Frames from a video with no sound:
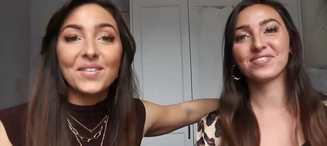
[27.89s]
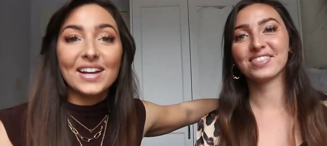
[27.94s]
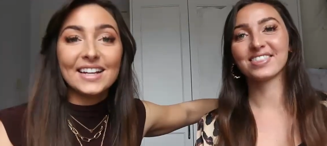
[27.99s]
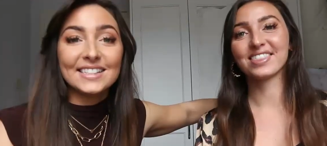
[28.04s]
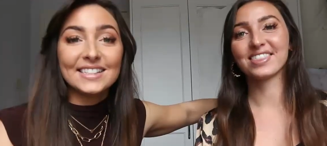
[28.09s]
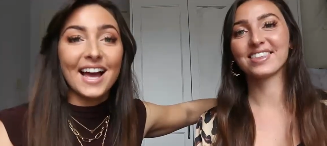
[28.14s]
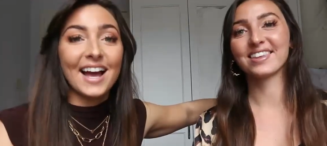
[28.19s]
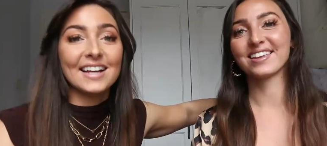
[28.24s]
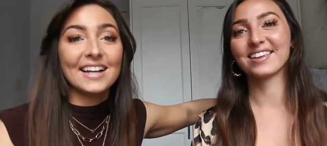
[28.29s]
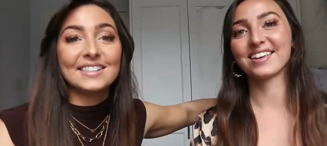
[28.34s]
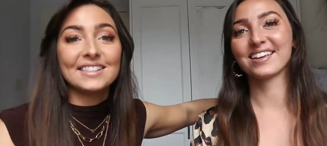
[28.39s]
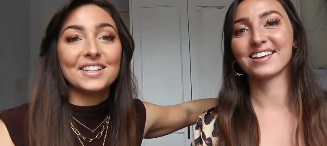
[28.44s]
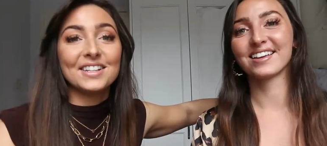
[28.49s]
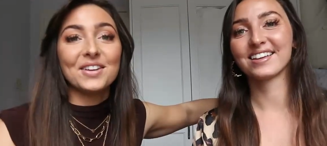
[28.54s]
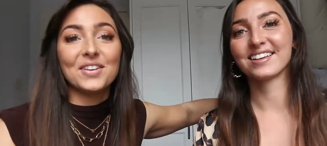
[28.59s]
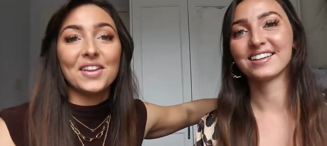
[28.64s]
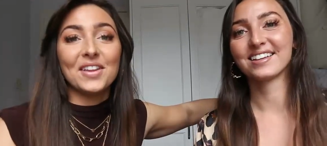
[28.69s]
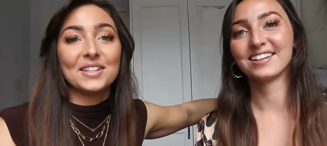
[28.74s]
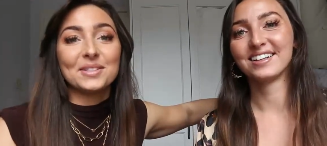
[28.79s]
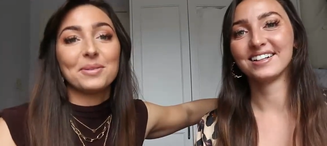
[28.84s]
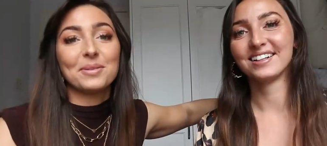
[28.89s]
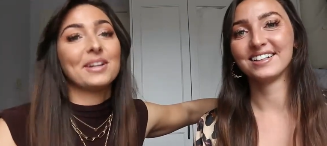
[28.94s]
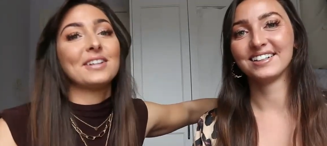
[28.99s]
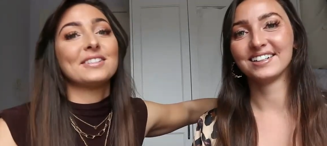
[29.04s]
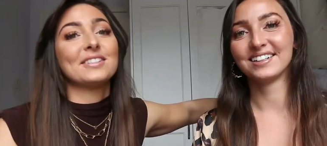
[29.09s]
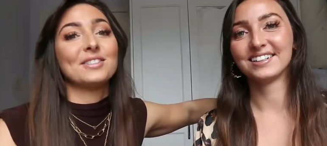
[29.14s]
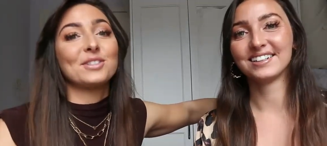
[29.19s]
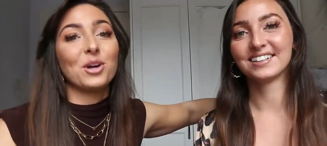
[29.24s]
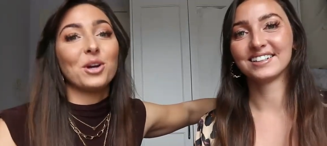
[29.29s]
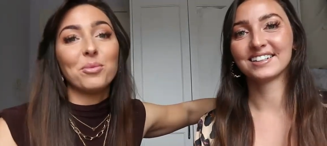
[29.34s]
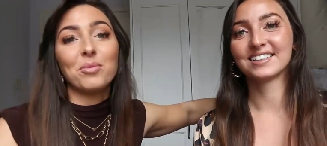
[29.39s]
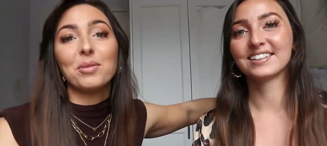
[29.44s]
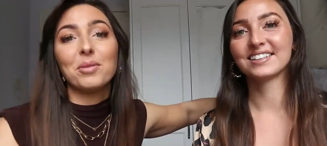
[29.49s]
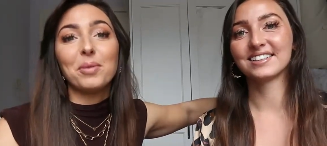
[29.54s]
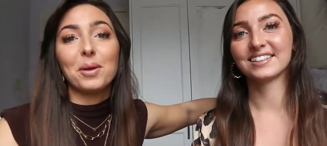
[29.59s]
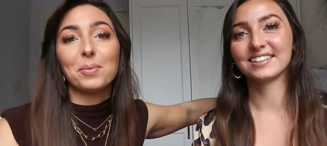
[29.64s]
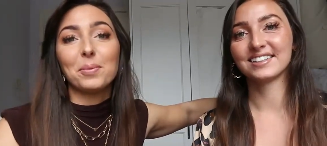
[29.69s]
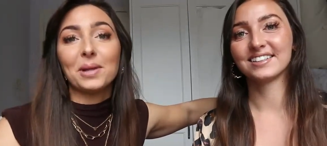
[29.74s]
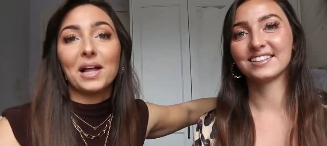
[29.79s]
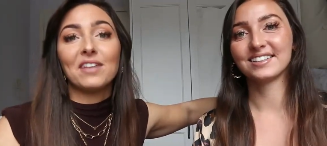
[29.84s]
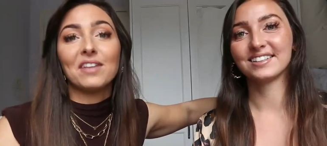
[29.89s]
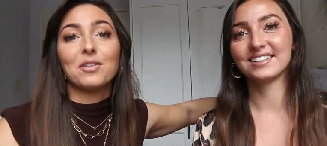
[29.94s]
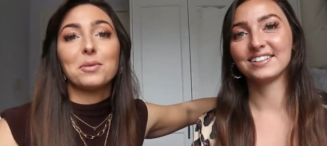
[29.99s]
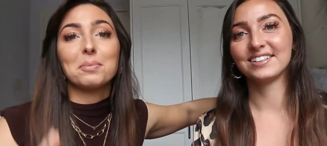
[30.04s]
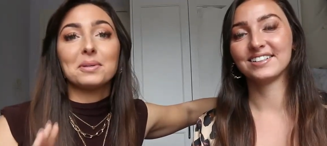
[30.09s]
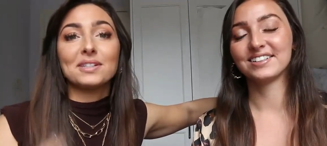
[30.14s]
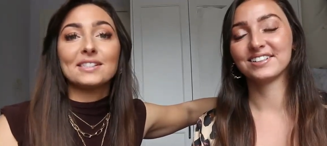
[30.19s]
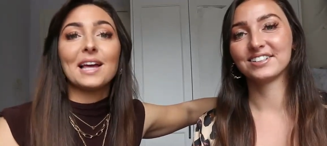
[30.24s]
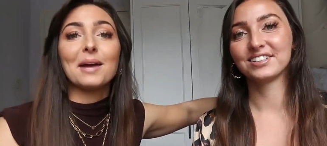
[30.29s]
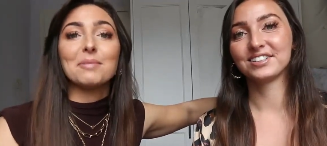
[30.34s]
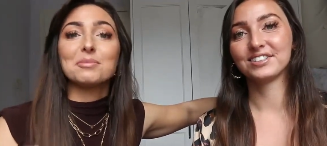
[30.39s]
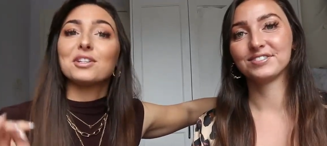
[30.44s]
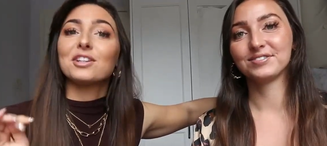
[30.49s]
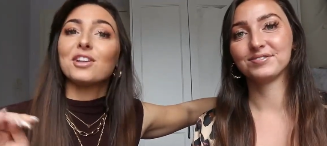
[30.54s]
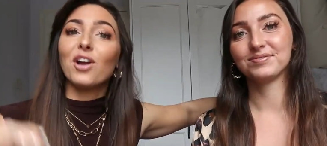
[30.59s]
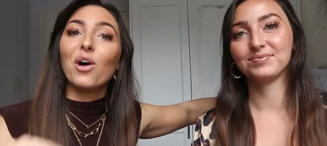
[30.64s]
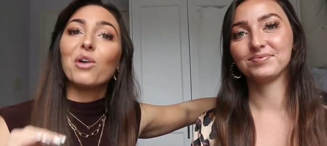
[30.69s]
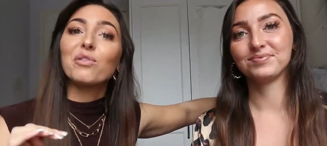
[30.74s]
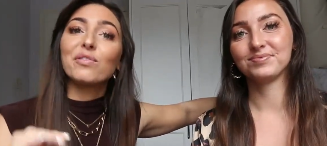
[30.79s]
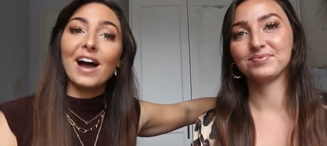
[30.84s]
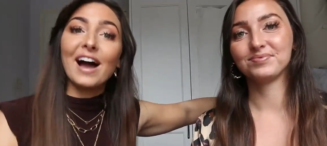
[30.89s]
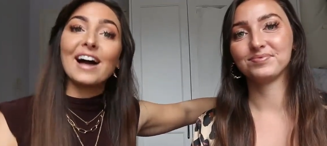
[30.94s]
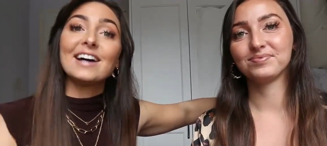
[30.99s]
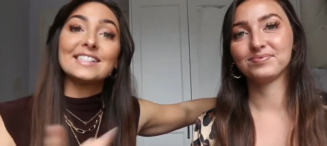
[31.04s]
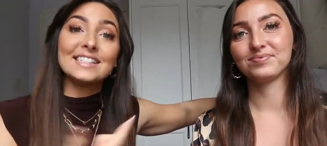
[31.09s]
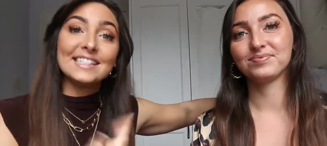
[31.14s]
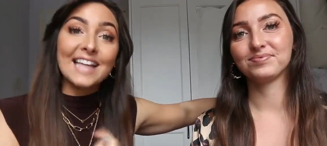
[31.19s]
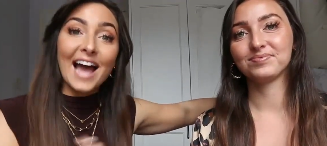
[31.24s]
Speaker 1: excited to do this because so many people have a perception of our